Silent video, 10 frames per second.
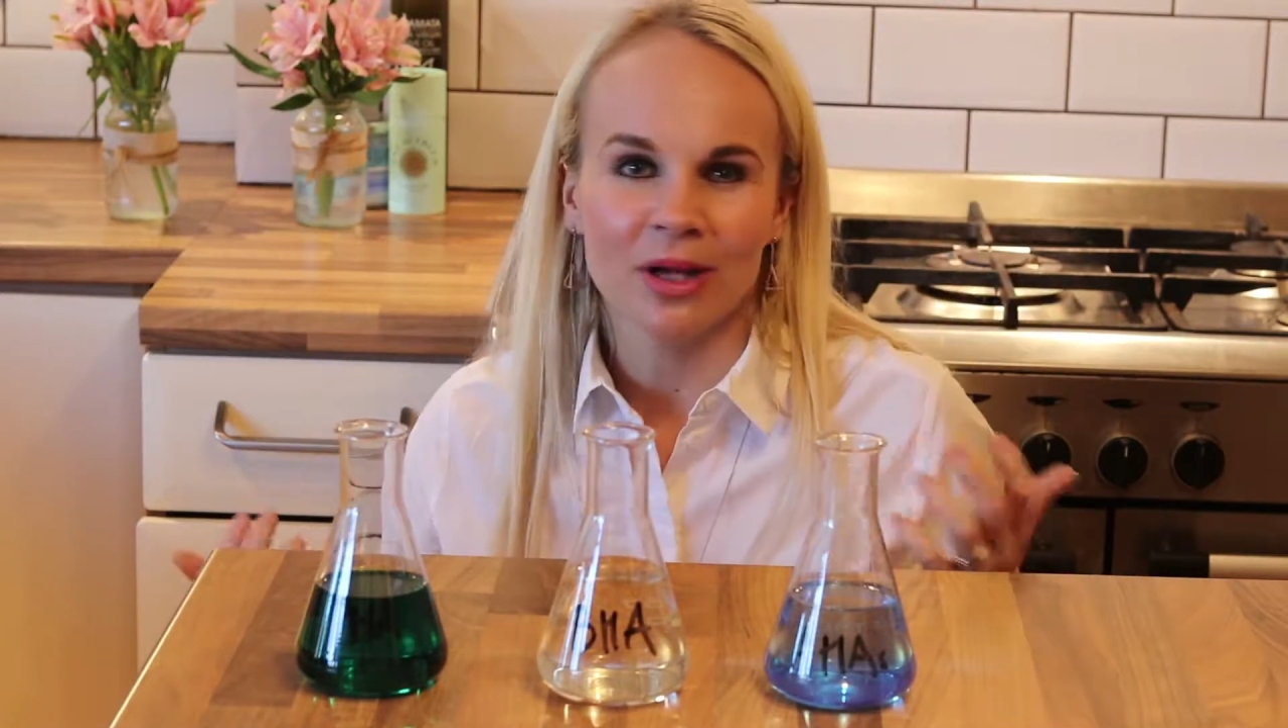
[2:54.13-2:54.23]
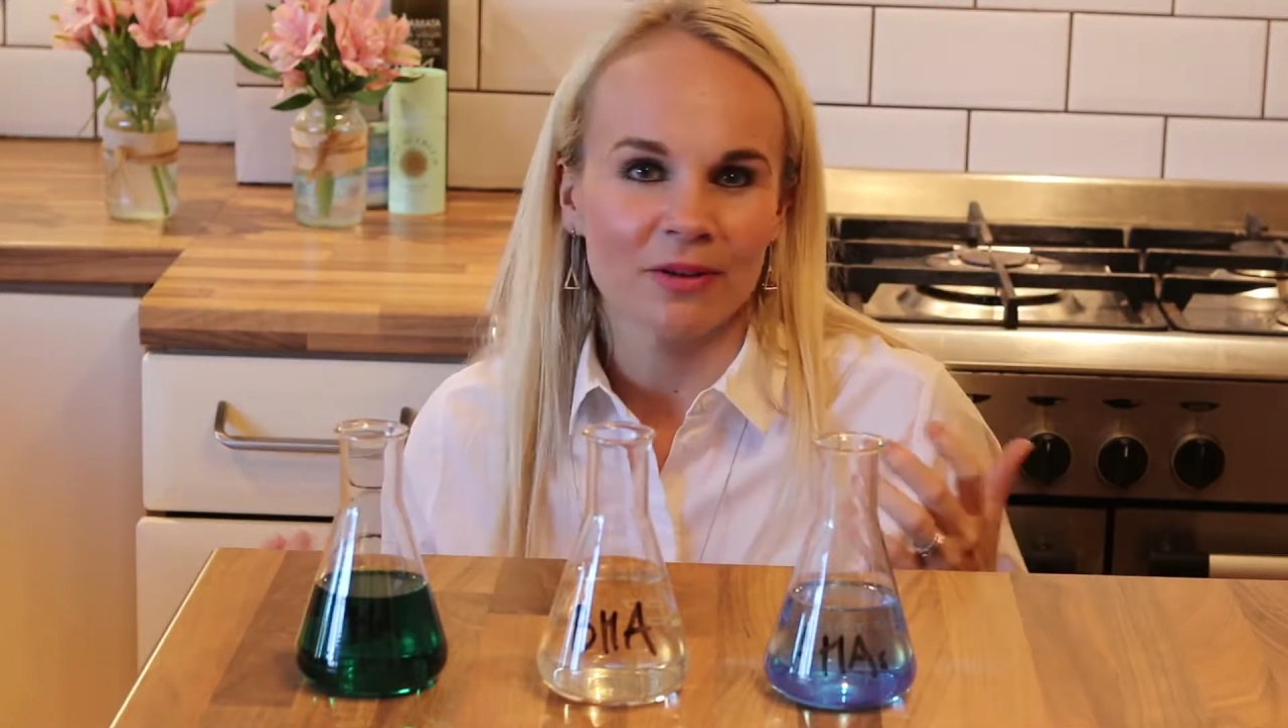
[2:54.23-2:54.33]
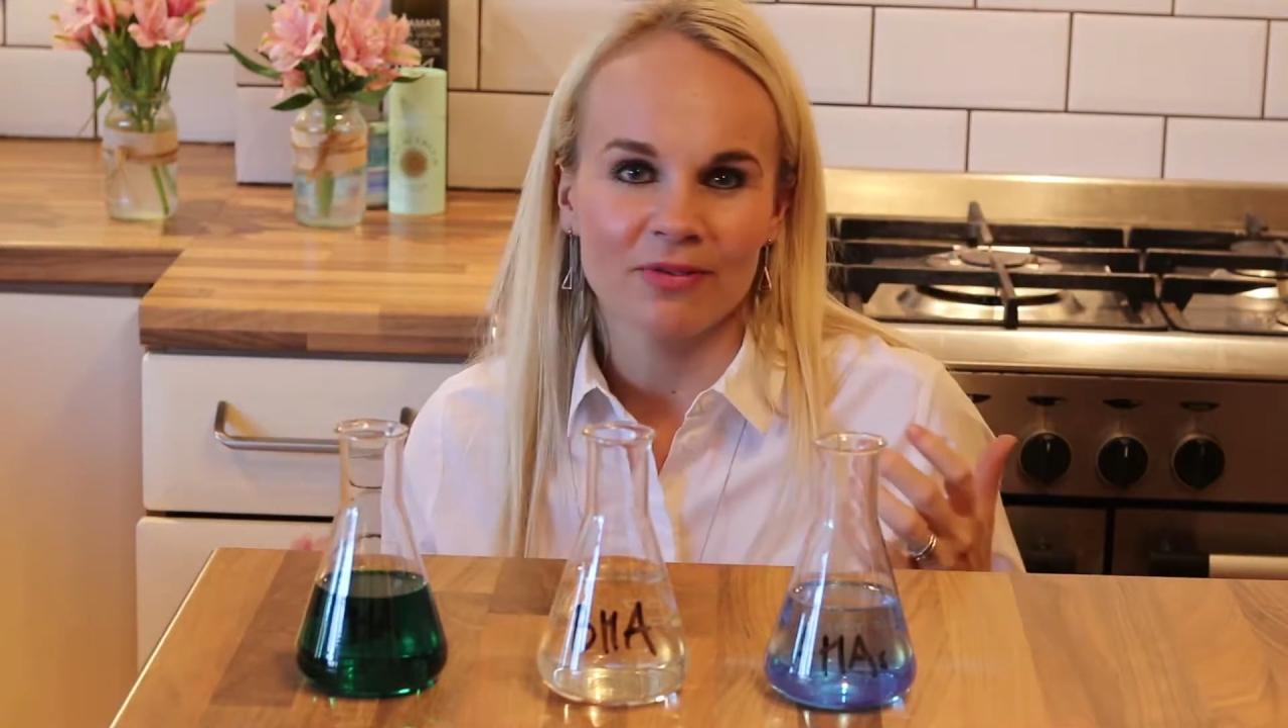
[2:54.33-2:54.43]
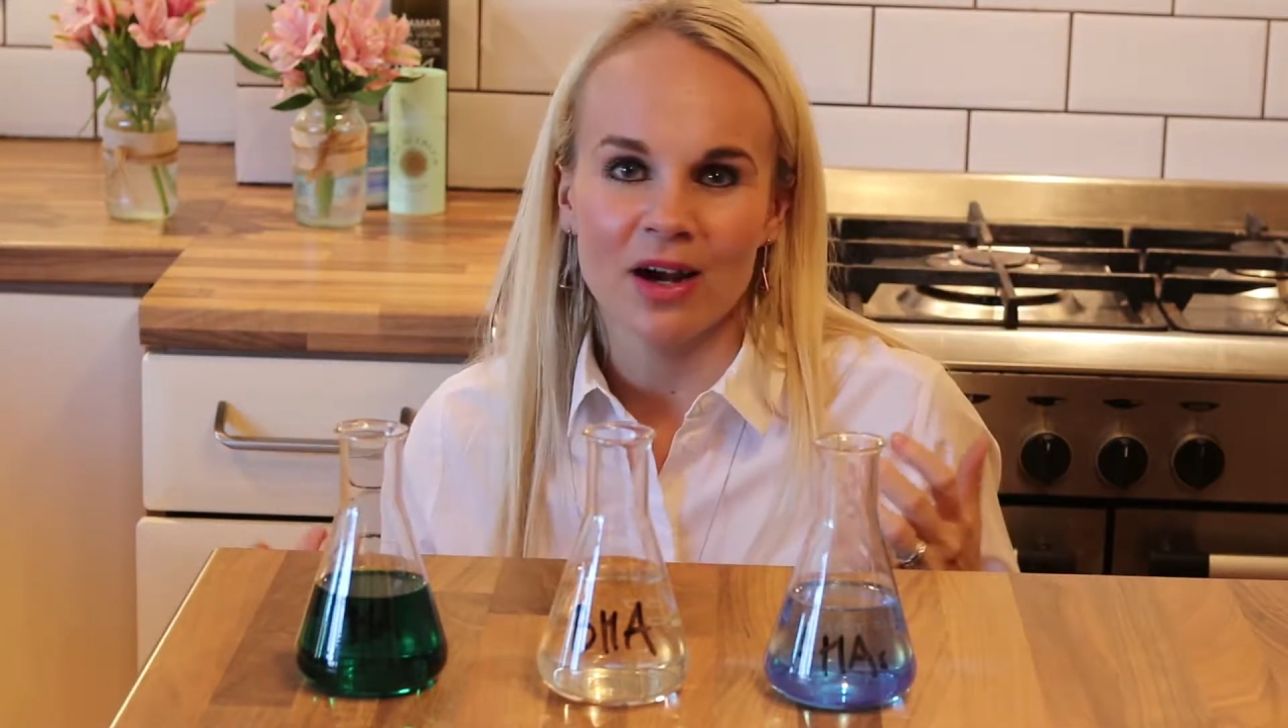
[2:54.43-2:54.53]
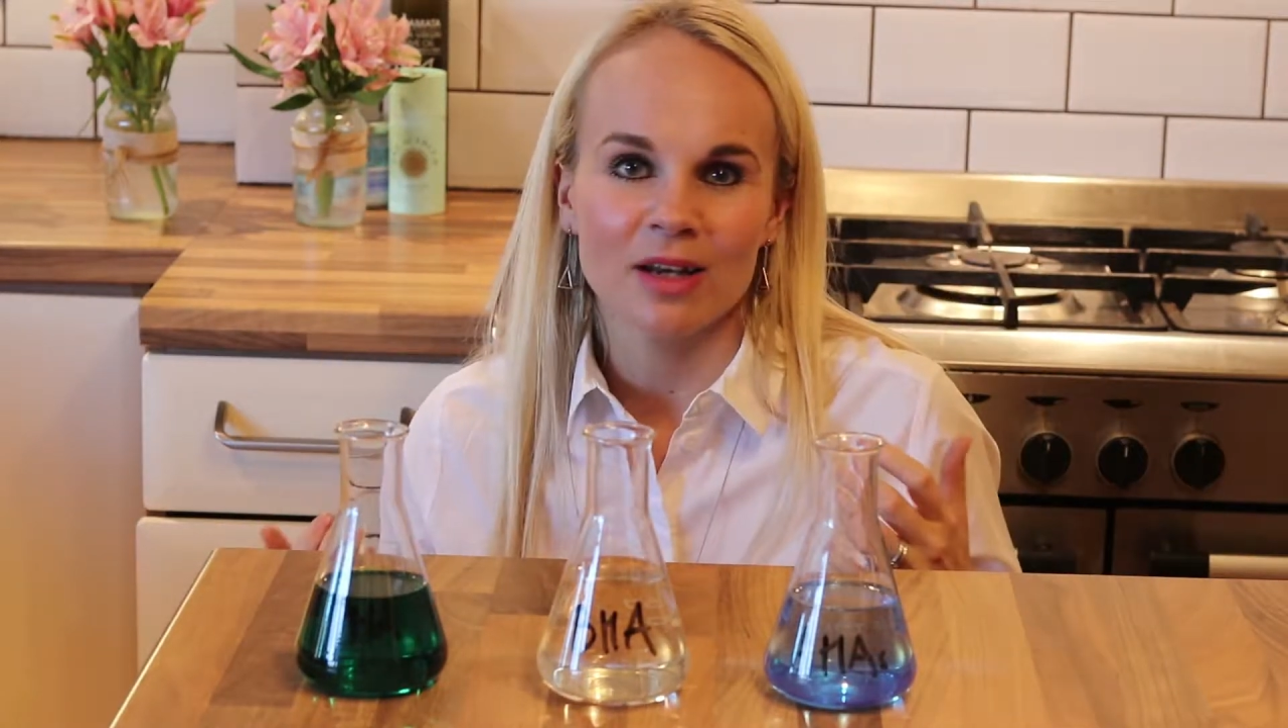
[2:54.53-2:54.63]
going
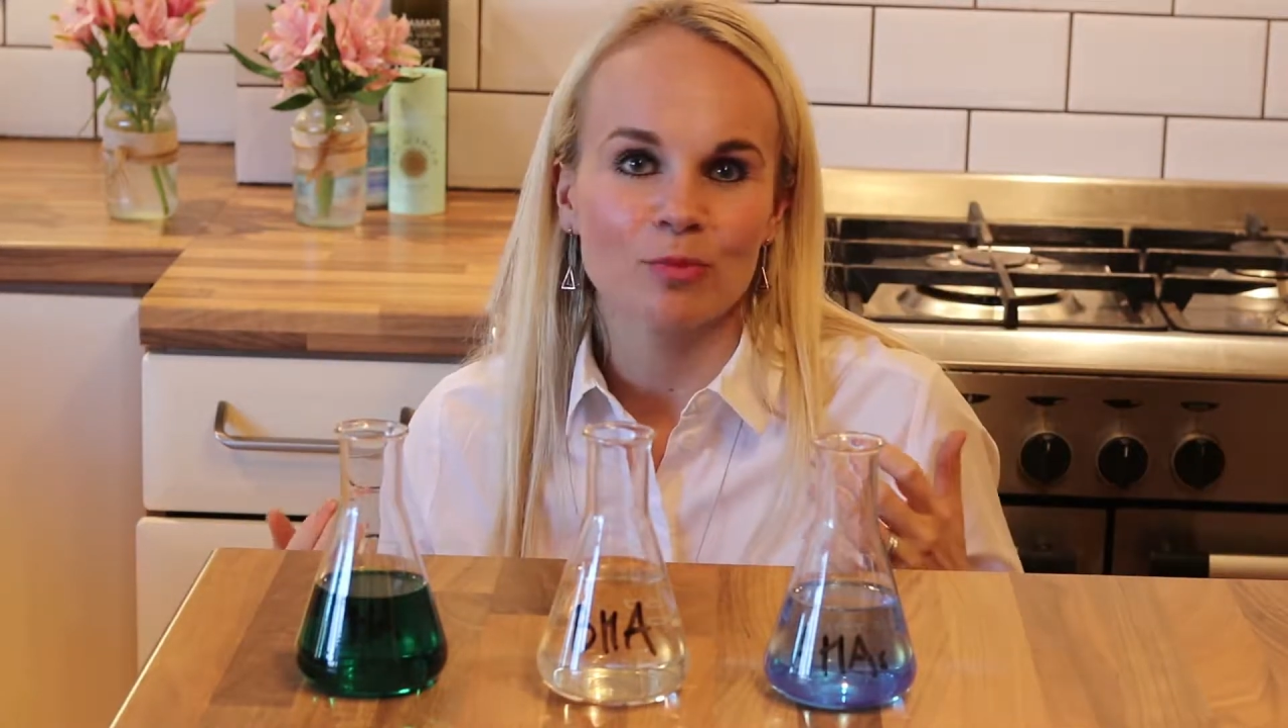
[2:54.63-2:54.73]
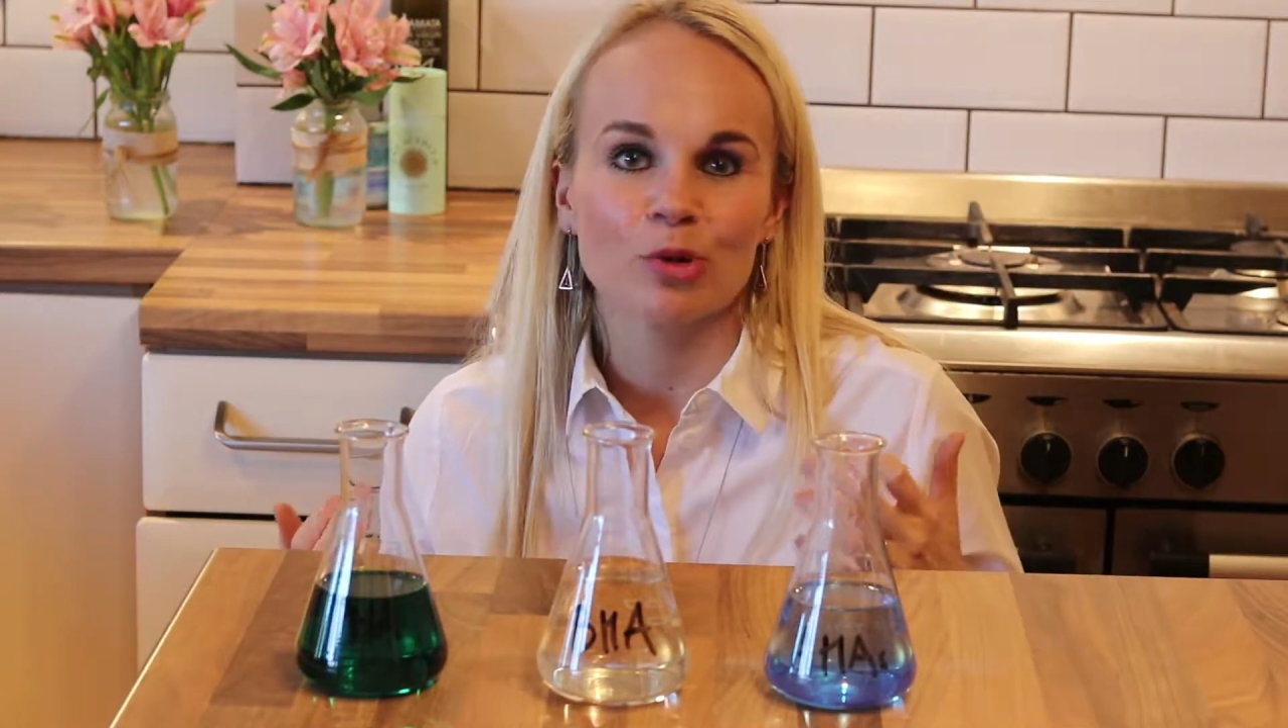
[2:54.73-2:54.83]
to find